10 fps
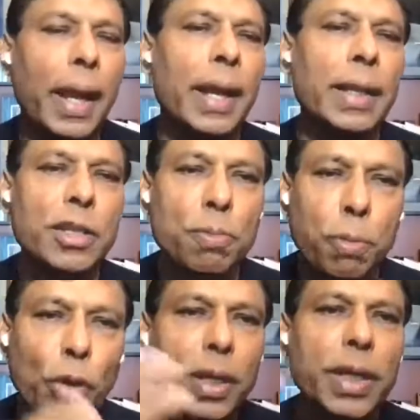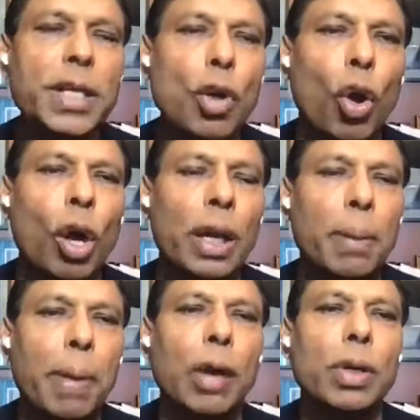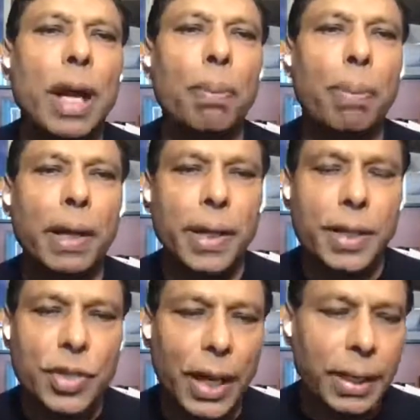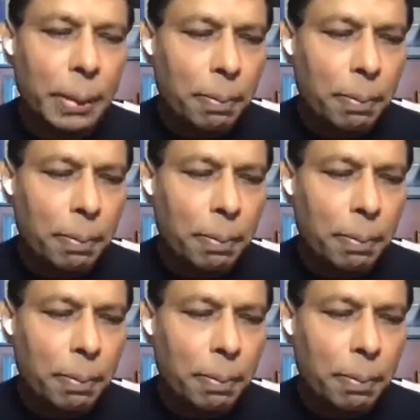And this book is all about abundance, right?